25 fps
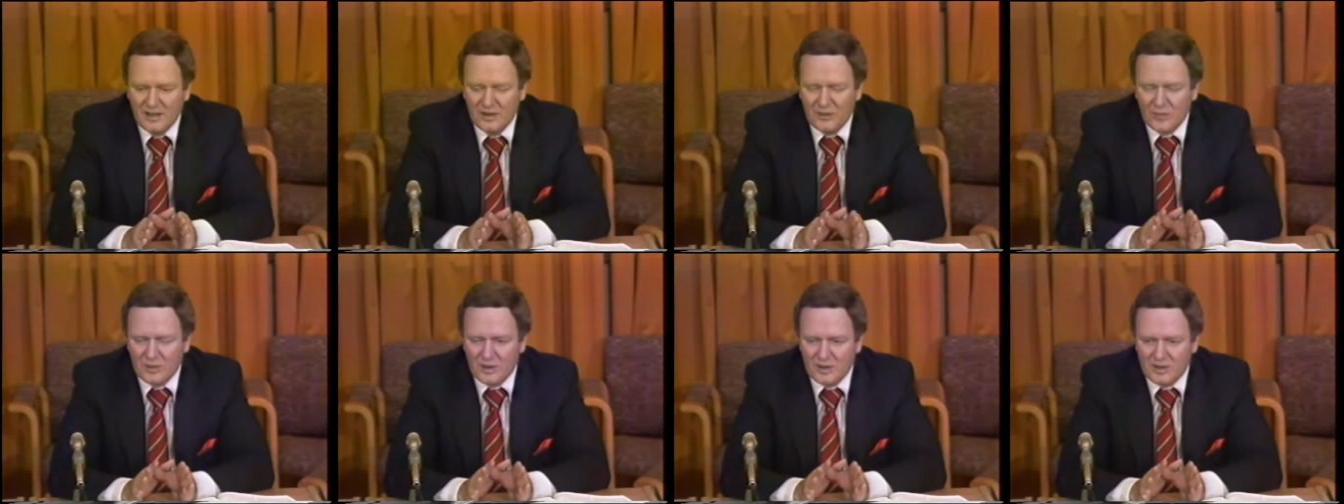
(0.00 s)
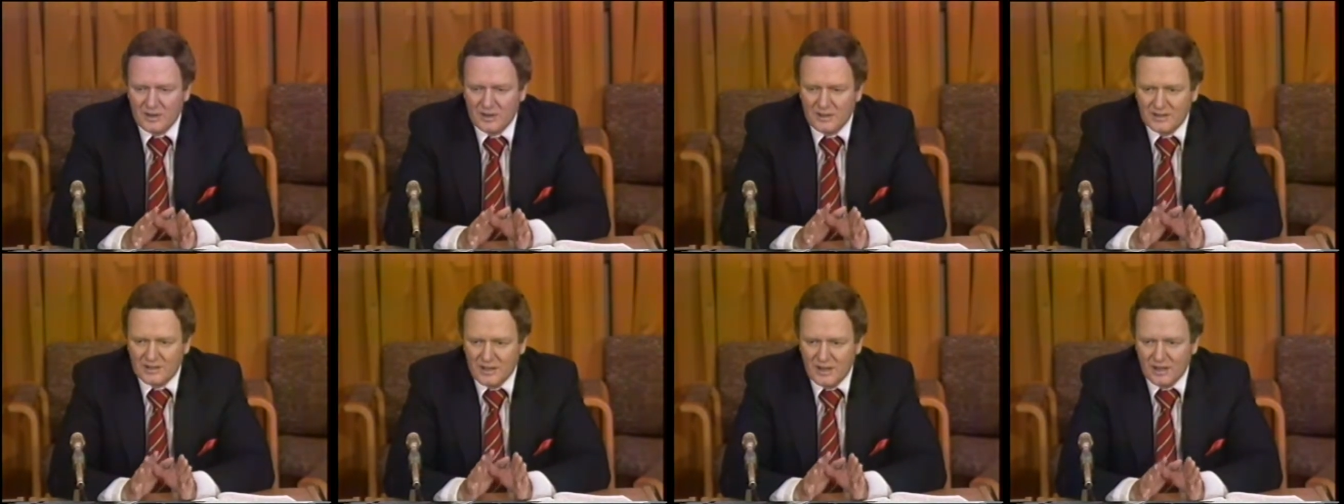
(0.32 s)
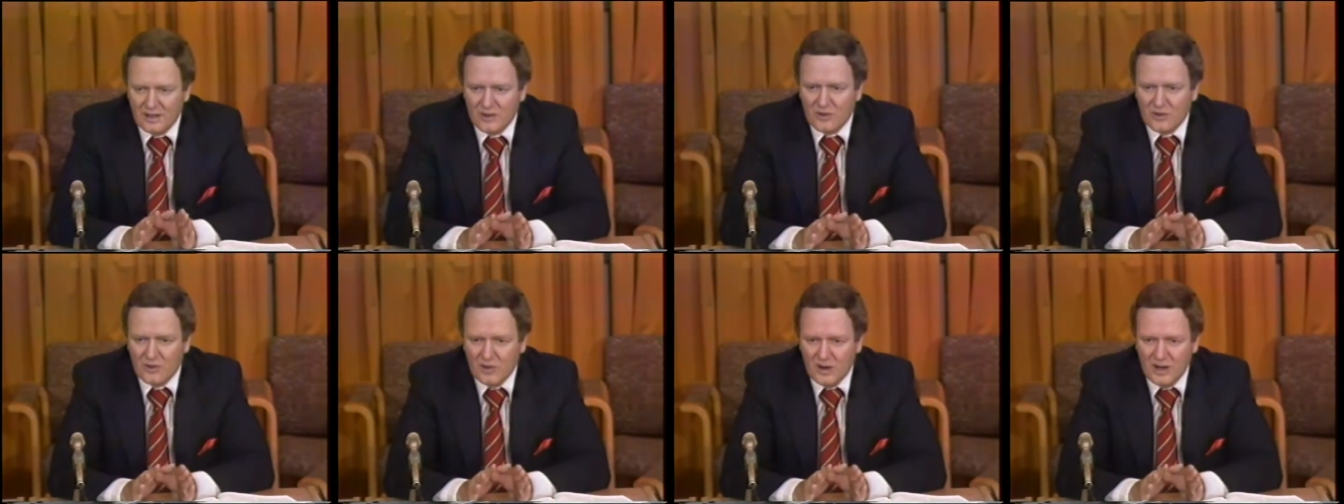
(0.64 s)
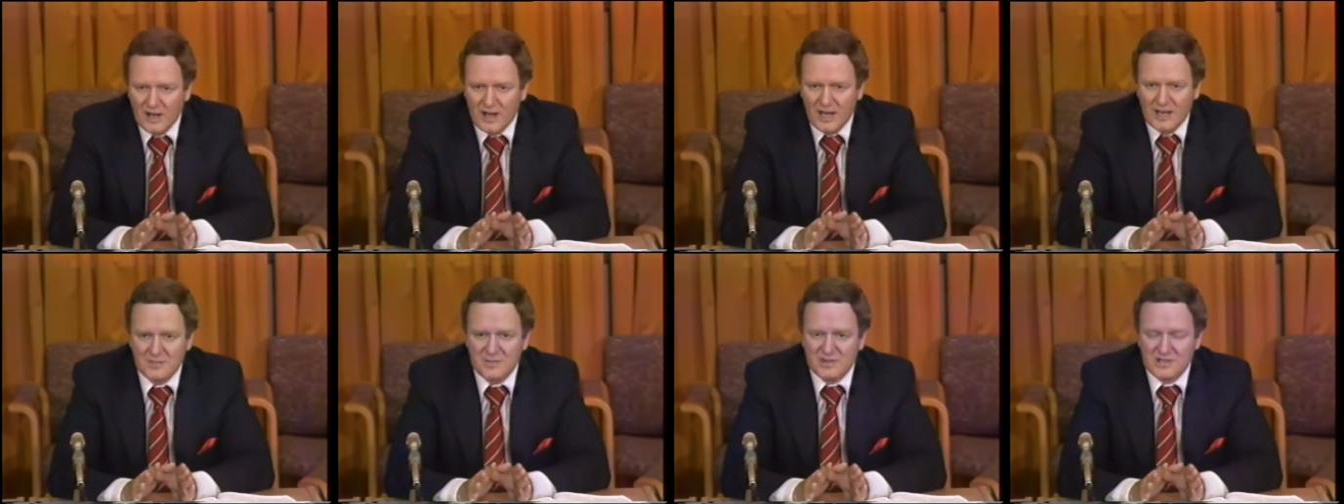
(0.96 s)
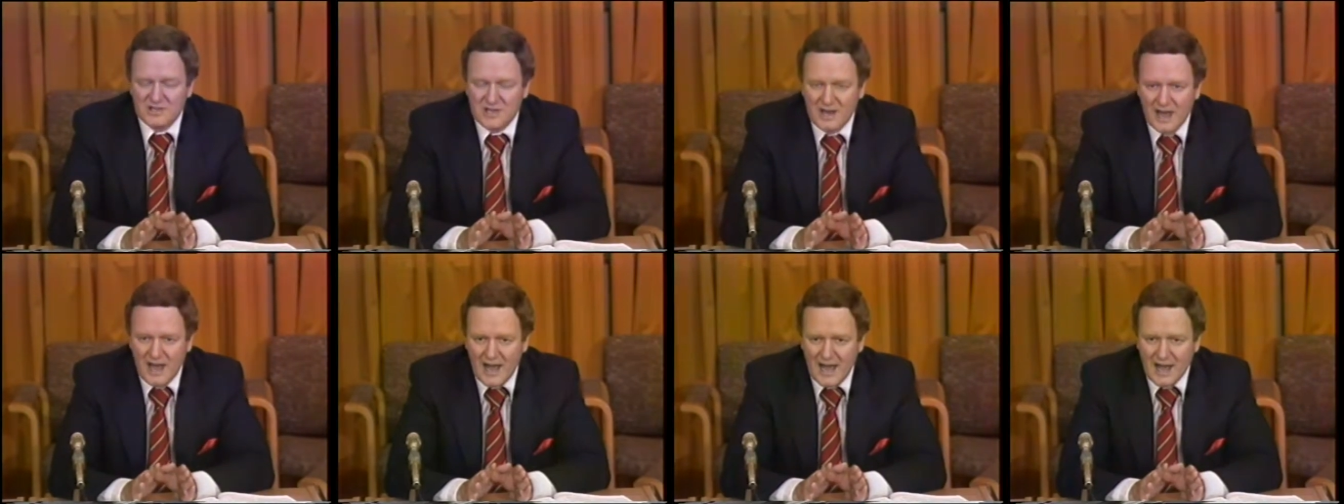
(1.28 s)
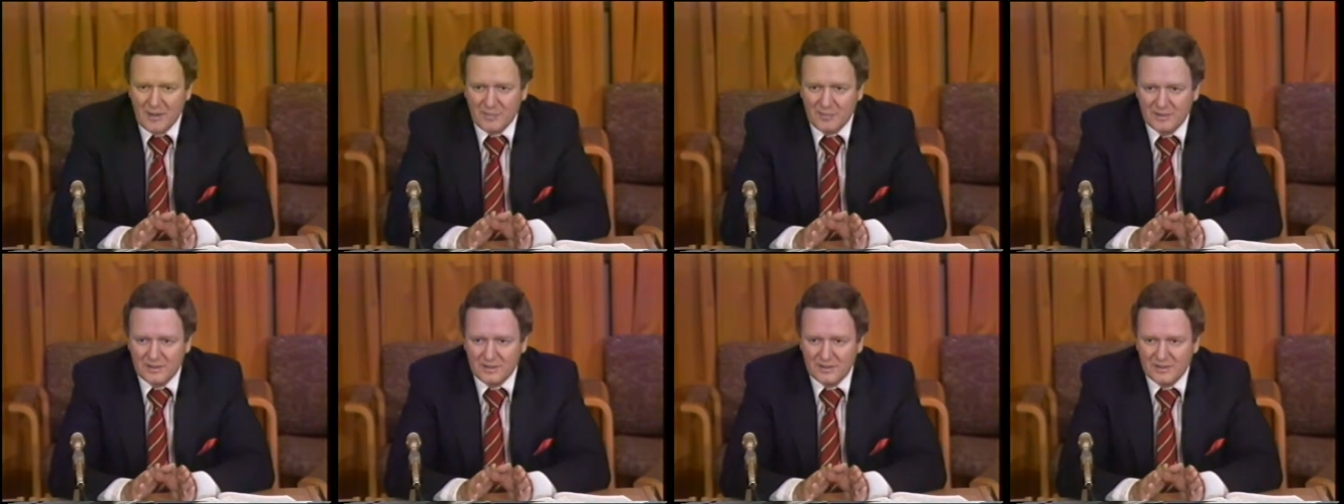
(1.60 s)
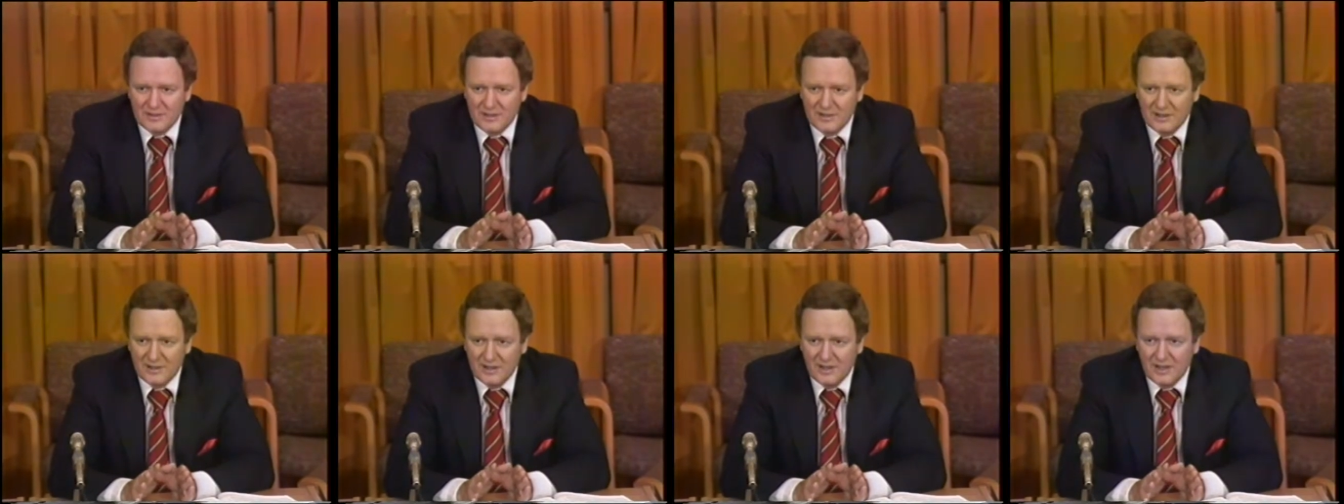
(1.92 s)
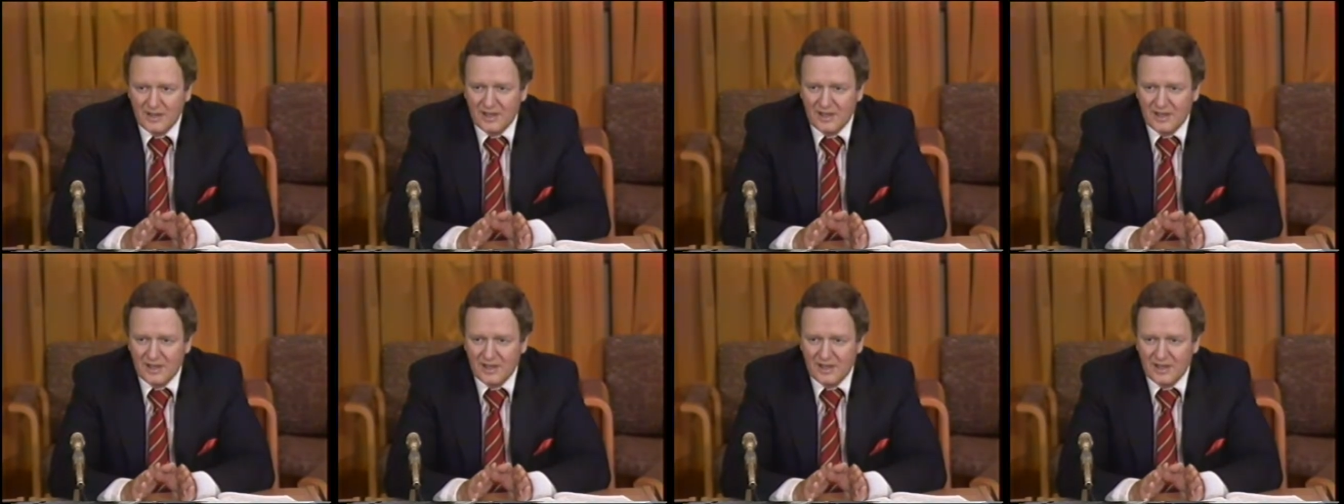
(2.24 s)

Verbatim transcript: where a crime has happened